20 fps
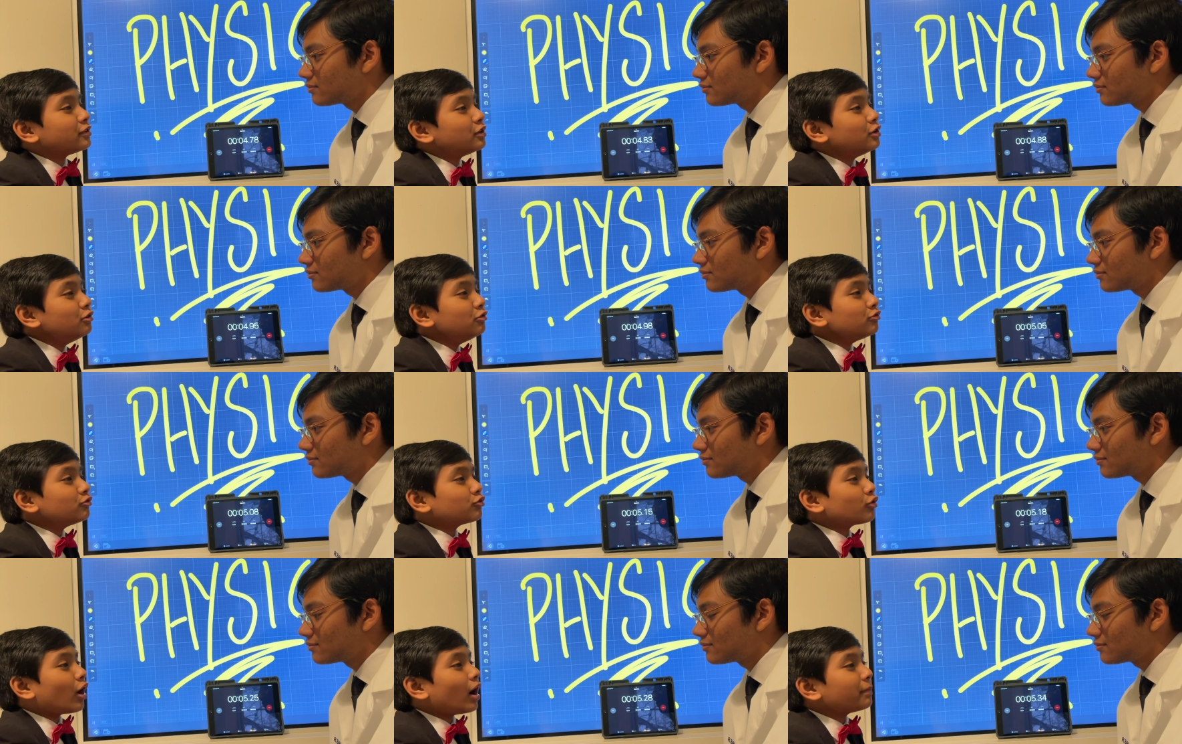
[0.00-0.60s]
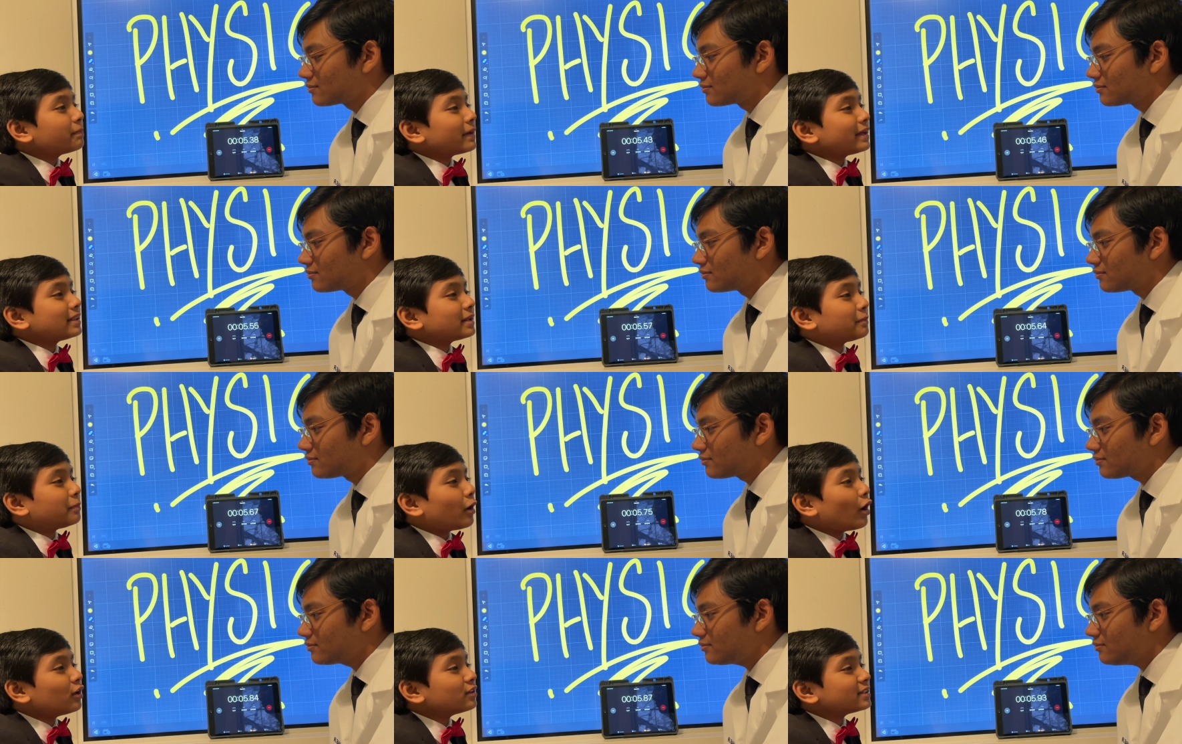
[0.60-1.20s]
Speaker 1: you dropping the
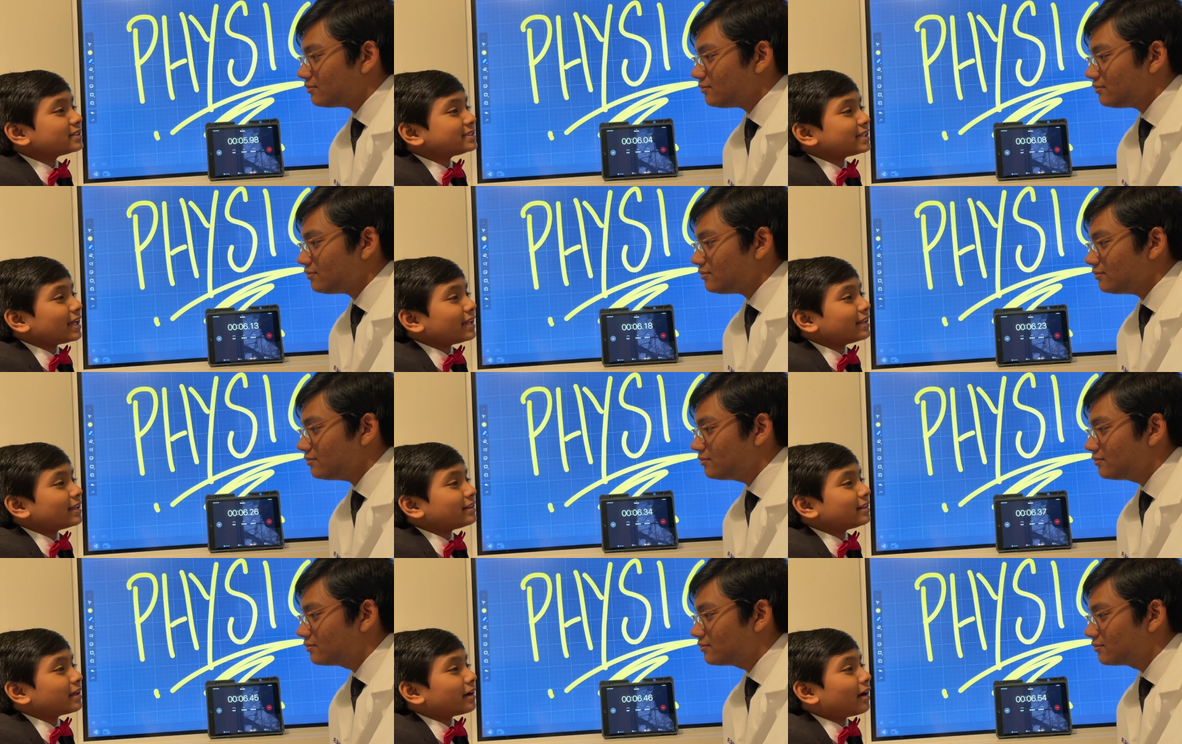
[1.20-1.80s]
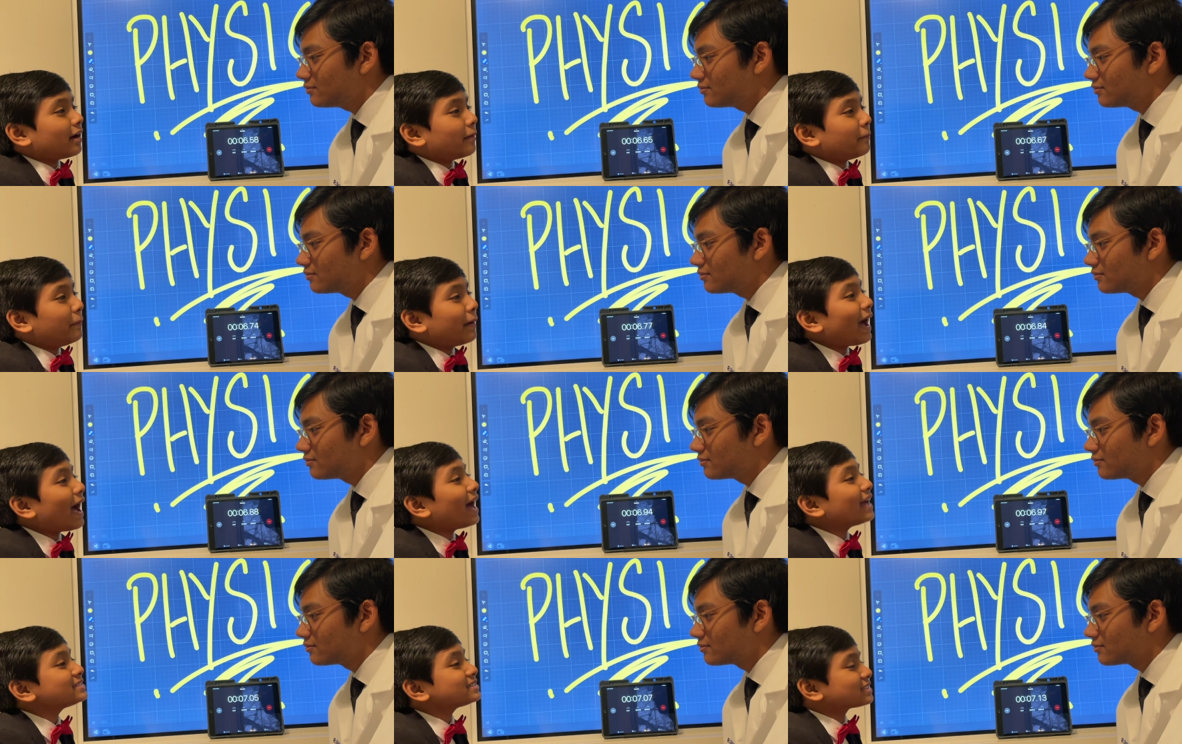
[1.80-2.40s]
ball is in the
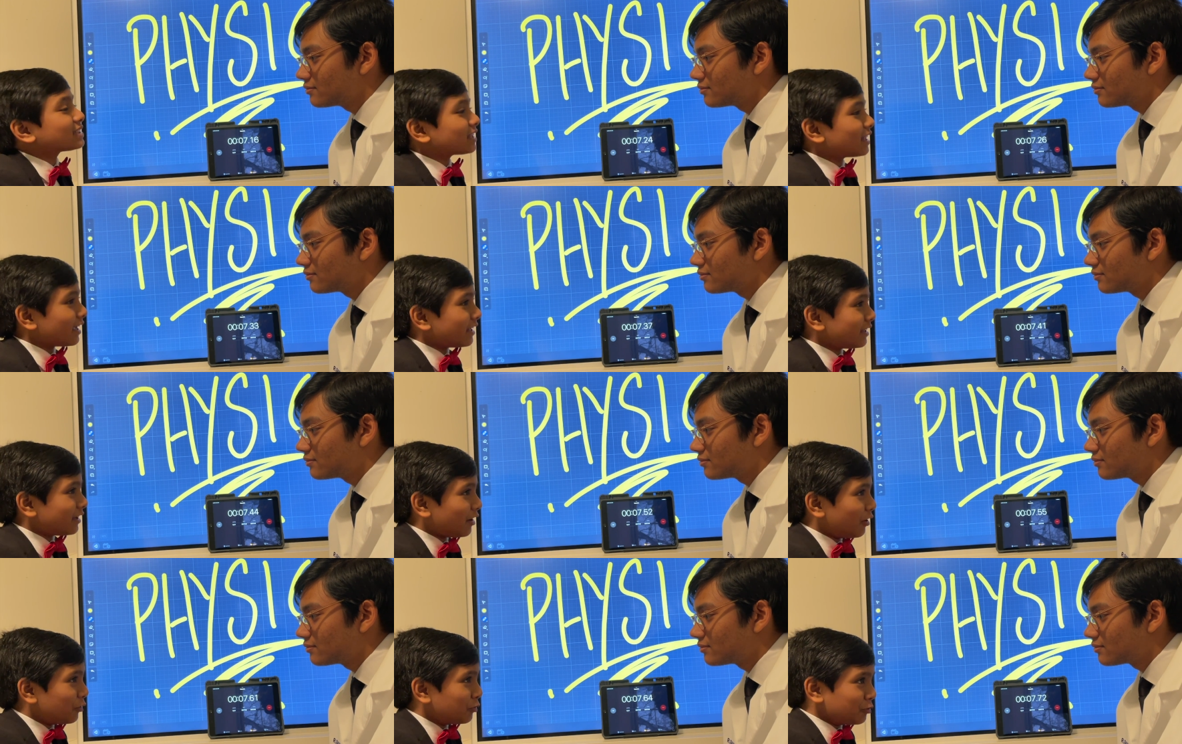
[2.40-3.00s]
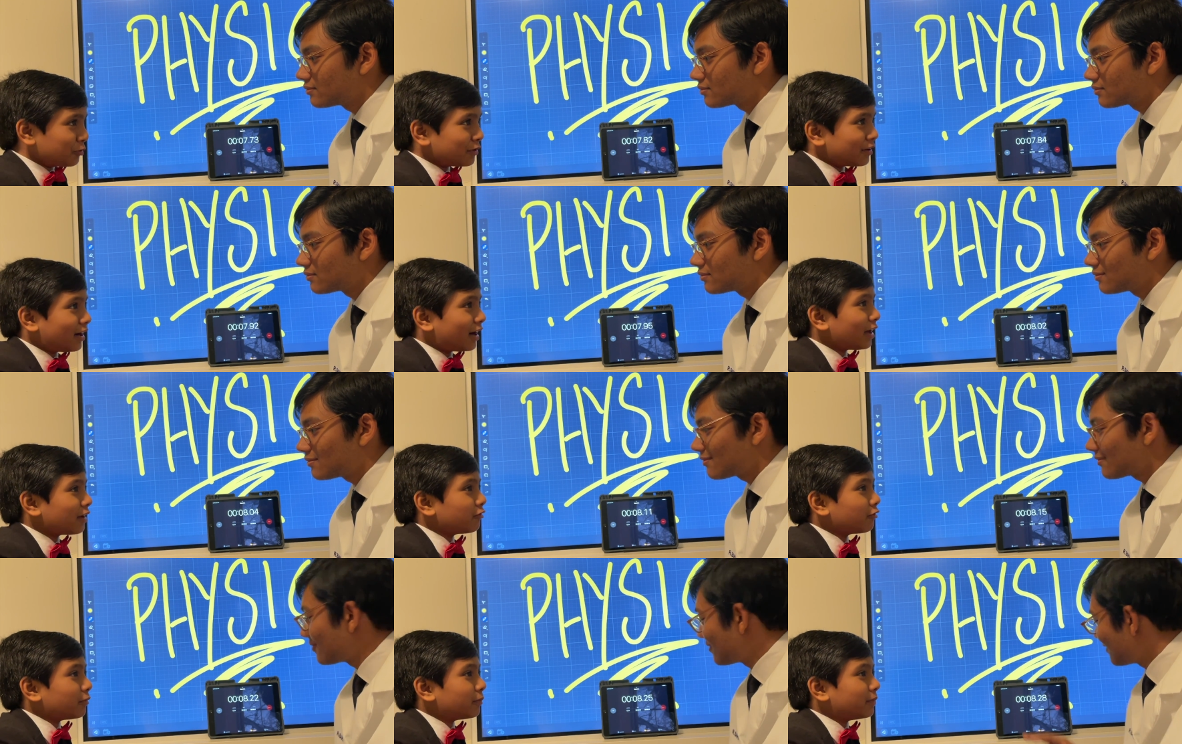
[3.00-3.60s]
past light cone, I would